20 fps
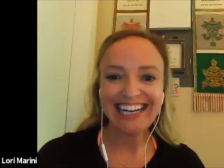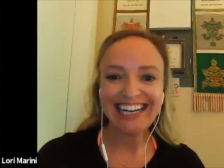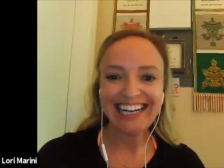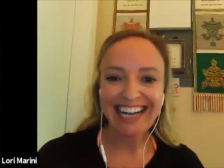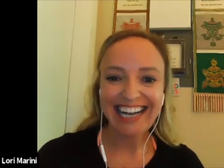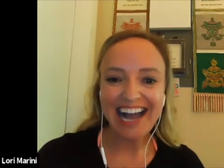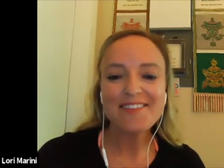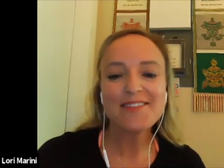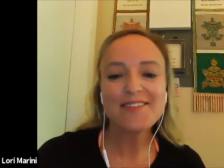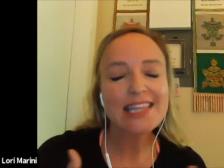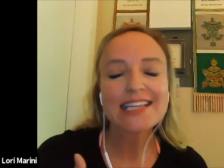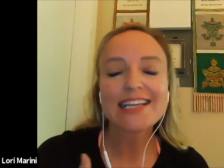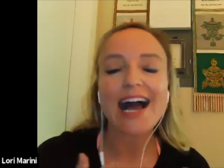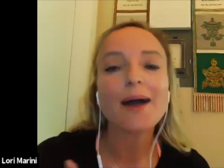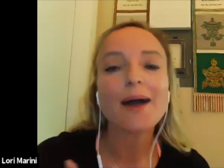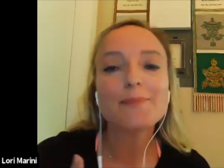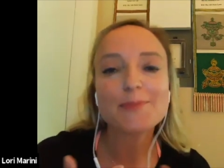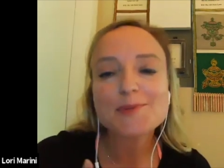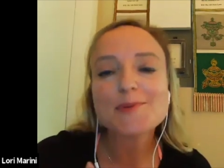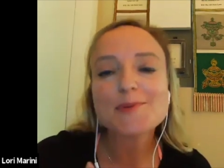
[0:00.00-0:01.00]
I mean,
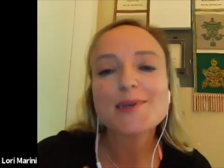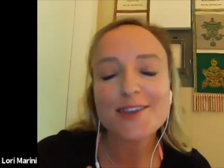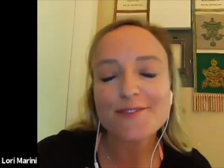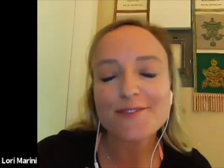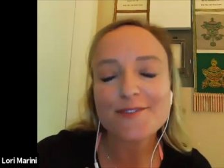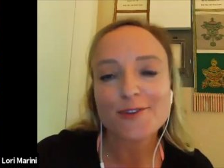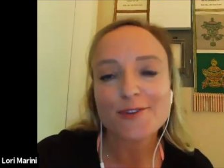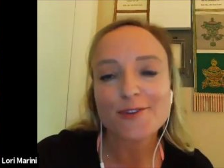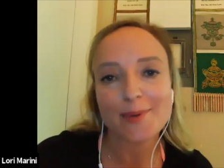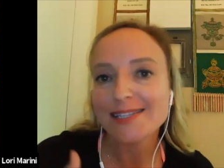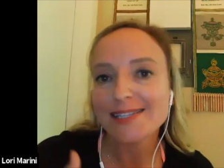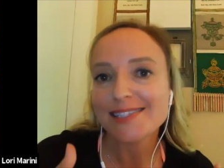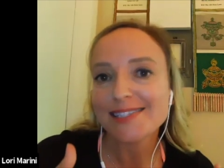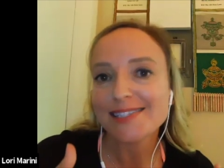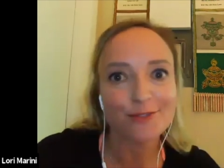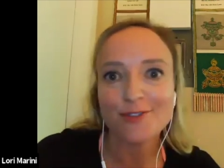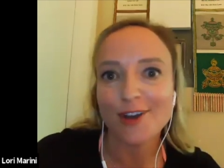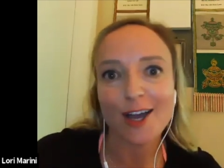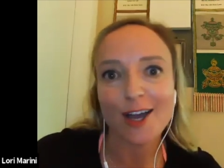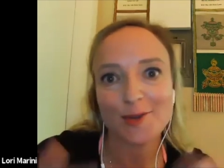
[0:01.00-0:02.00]
I'm speaking for
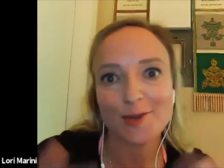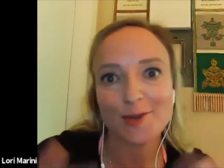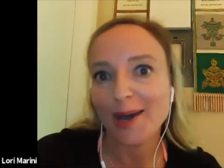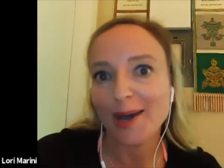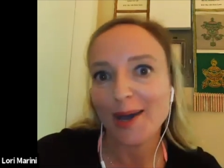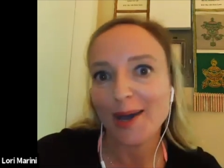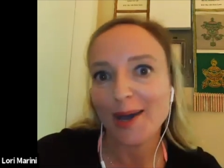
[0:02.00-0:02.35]
myself, not you. I don't